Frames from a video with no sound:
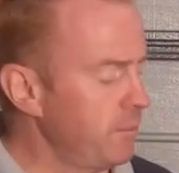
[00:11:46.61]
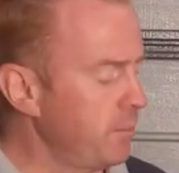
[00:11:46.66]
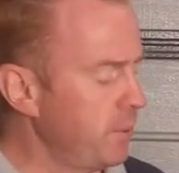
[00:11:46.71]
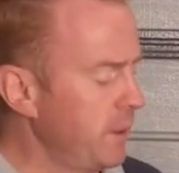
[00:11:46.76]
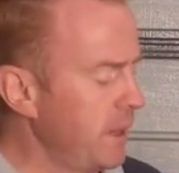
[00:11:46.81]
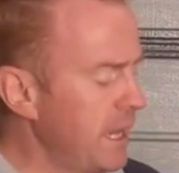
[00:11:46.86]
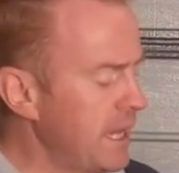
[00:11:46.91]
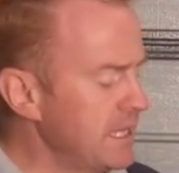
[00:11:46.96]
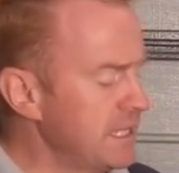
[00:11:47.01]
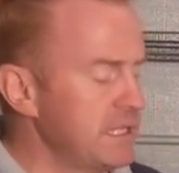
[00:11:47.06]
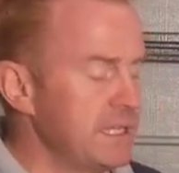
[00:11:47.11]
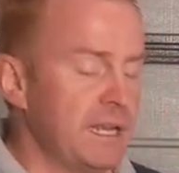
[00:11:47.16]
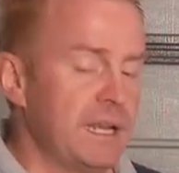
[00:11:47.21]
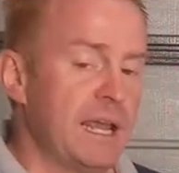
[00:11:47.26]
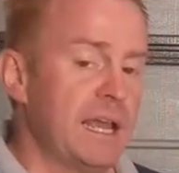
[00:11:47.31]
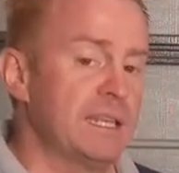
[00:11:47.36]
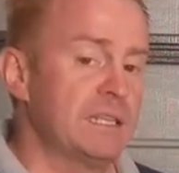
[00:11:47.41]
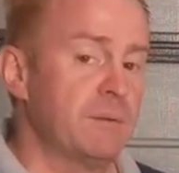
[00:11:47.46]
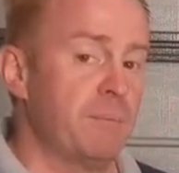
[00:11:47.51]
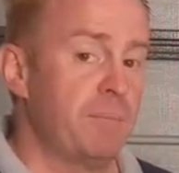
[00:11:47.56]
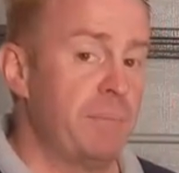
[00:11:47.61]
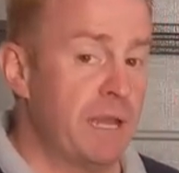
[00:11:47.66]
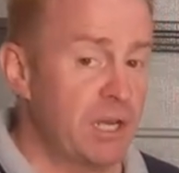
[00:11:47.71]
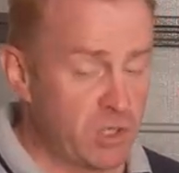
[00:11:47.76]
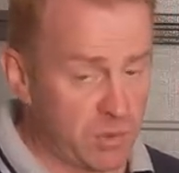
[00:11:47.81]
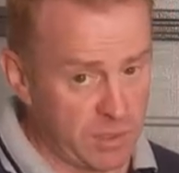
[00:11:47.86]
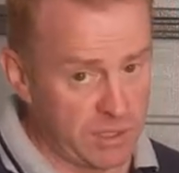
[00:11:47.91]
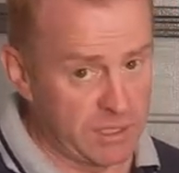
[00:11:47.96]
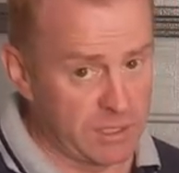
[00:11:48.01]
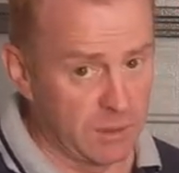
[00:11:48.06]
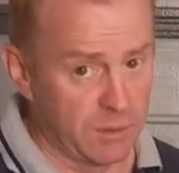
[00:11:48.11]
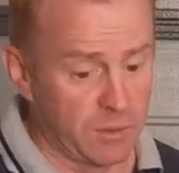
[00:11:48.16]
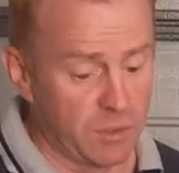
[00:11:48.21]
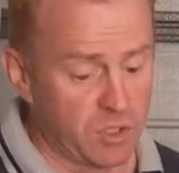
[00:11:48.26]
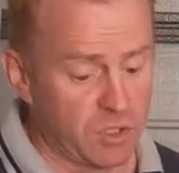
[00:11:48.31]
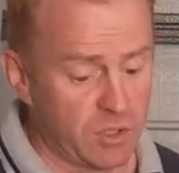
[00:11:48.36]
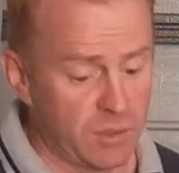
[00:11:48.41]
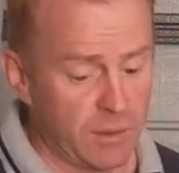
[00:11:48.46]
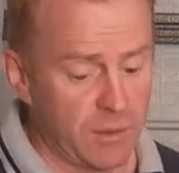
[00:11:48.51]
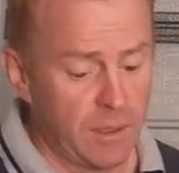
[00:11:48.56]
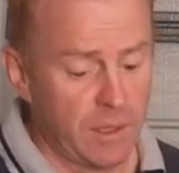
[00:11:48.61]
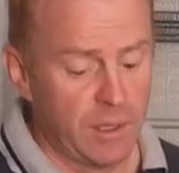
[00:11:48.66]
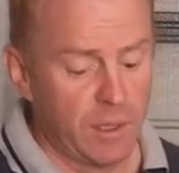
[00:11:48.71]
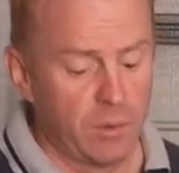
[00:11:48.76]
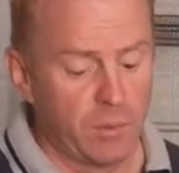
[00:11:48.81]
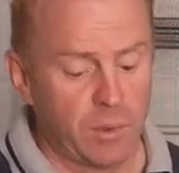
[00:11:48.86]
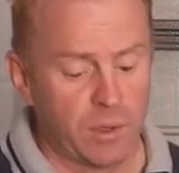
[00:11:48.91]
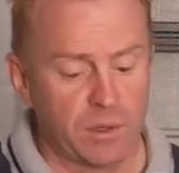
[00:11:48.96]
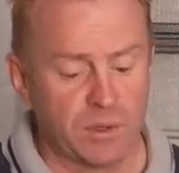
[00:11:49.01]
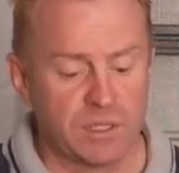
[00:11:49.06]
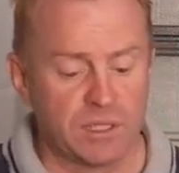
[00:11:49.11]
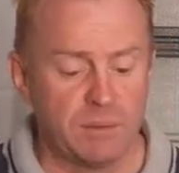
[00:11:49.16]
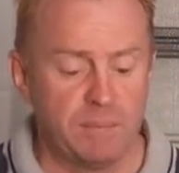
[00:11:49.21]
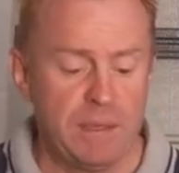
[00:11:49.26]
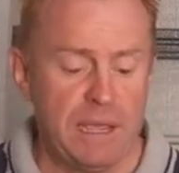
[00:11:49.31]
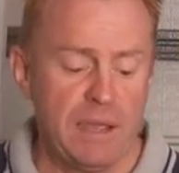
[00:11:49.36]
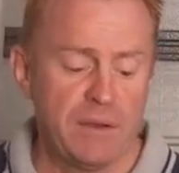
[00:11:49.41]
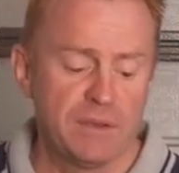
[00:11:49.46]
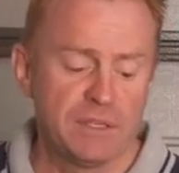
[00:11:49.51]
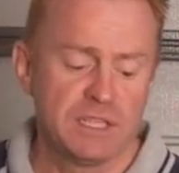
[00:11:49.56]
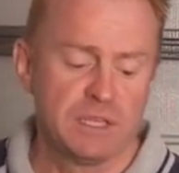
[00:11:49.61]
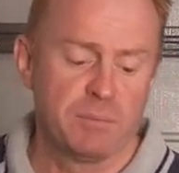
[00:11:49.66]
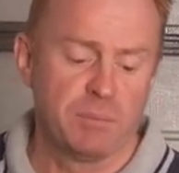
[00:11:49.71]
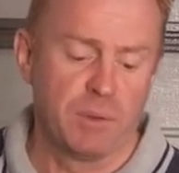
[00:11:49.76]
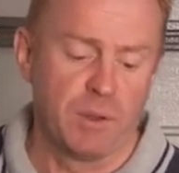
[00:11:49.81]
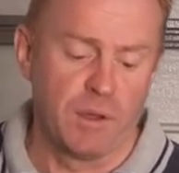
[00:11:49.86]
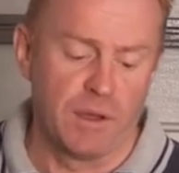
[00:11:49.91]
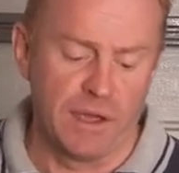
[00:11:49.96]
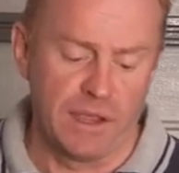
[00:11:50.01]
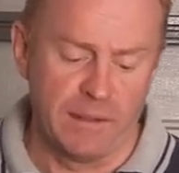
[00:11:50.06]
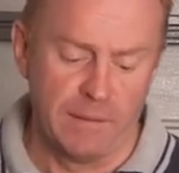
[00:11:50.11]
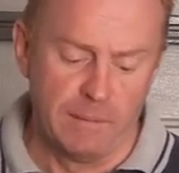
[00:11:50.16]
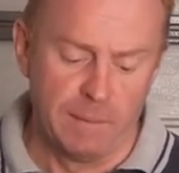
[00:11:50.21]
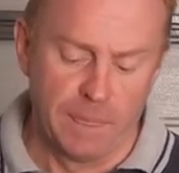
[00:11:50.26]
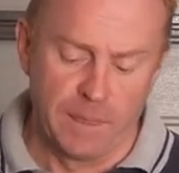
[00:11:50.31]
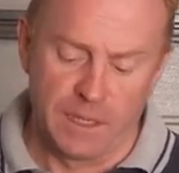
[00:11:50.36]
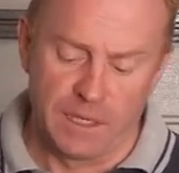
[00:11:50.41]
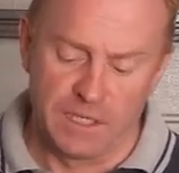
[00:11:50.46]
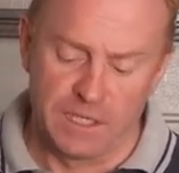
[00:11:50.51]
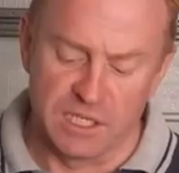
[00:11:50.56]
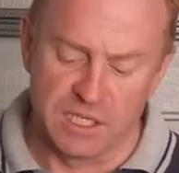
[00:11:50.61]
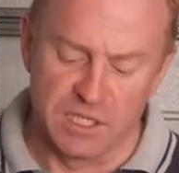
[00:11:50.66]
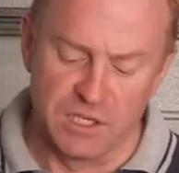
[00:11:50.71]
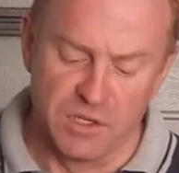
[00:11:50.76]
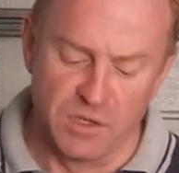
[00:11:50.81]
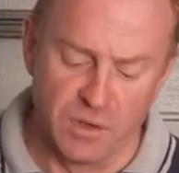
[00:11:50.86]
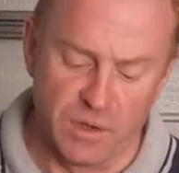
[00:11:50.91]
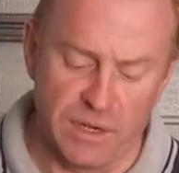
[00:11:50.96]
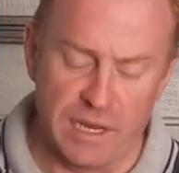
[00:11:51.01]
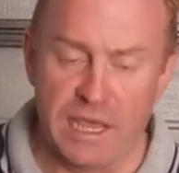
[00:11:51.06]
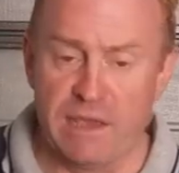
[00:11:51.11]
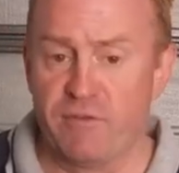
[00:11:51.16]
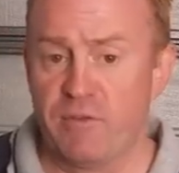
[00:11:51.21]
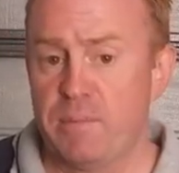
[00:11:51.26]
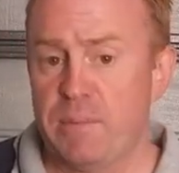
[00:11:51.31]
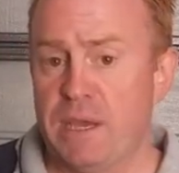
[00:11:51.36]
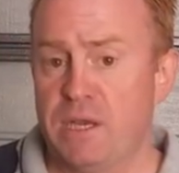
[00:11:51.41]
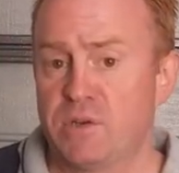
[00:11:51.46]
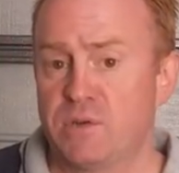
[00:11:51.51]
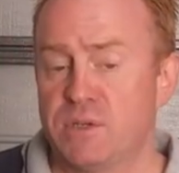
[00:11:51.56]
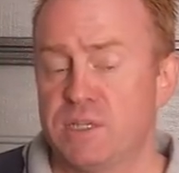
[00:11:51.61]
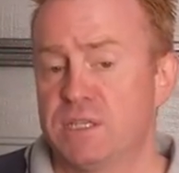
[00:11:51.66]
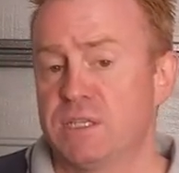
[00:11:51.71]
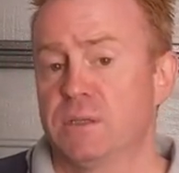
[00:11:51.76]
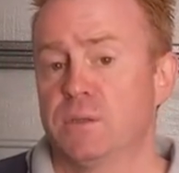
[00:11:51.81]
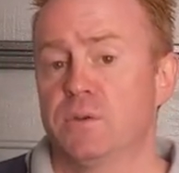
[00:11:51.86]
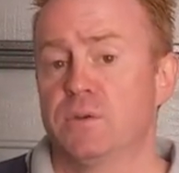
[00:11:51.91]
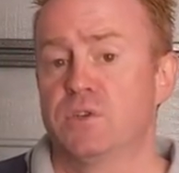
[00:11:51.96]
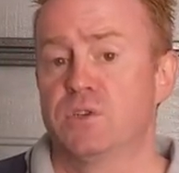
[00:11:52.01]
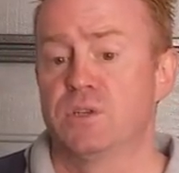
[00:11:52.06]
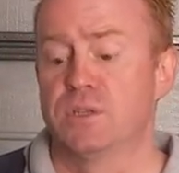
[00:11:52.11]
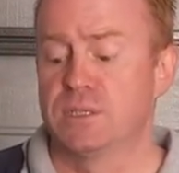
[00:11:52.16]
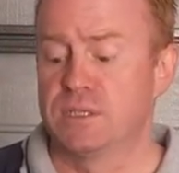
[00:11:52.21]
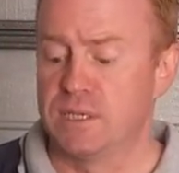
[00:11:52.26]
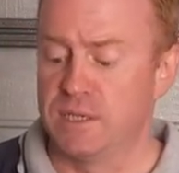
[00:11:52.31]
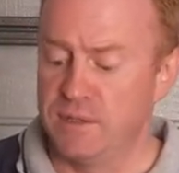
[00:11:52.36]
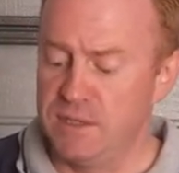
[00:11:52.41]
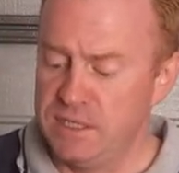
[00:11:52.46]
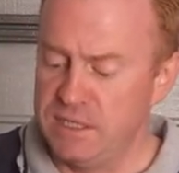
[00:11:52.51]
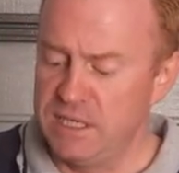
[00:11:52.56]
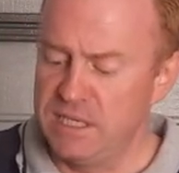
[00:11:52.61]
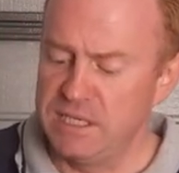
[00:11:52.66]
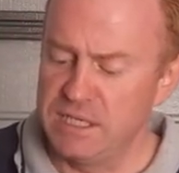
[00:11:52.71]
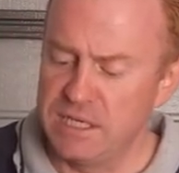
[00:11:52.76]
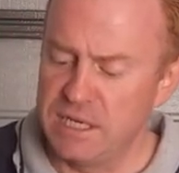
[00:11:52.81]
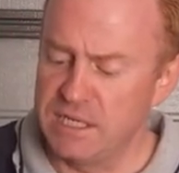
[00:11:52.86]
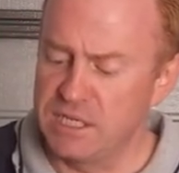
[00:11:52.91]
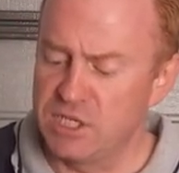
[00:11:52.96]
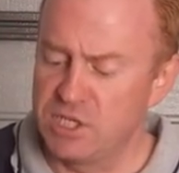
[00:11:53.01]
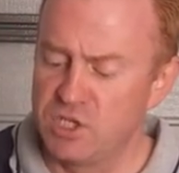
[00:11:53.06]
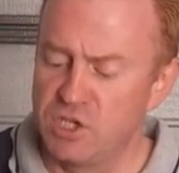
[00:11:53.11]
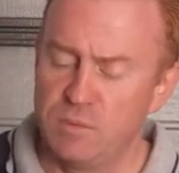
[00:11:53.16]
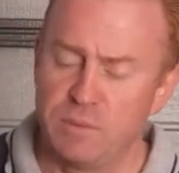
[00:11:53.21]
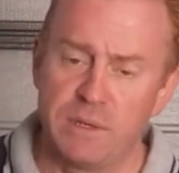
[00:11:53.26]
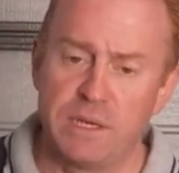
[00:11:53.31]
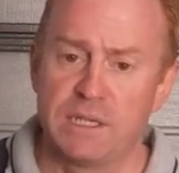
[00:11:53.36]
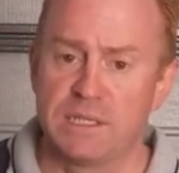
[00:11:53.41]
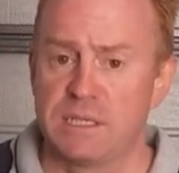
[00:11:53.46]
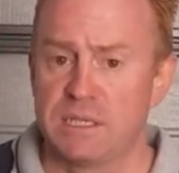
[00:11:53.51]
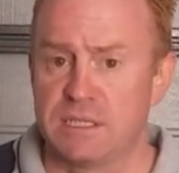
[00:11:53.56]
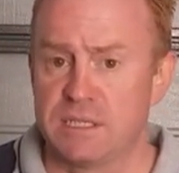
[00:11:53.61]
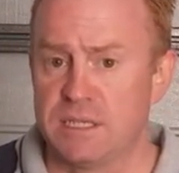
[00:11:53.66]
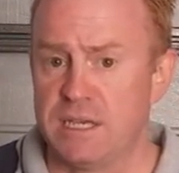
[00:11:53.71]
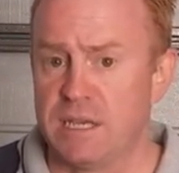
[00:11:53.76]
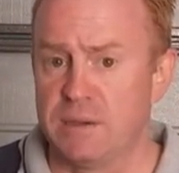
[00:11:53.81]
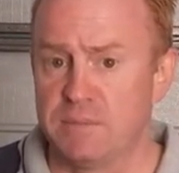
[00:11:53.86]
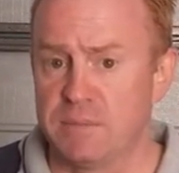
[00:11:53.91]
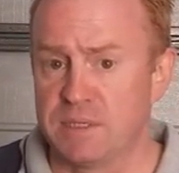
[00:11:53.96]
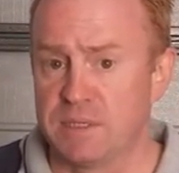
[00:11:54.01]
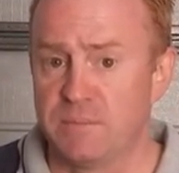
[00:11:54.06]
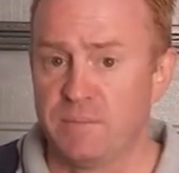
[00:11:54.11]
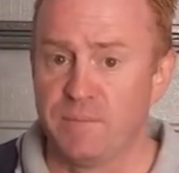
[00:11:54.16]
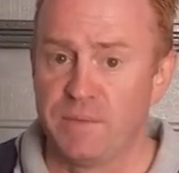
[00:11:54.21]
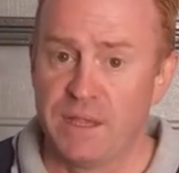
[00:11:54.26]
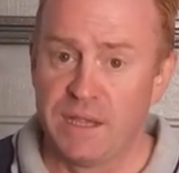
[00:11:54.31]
Plus, it has a battery solution, whereas the power supply does not have a battery solution. So this isn't as stupid as it seems.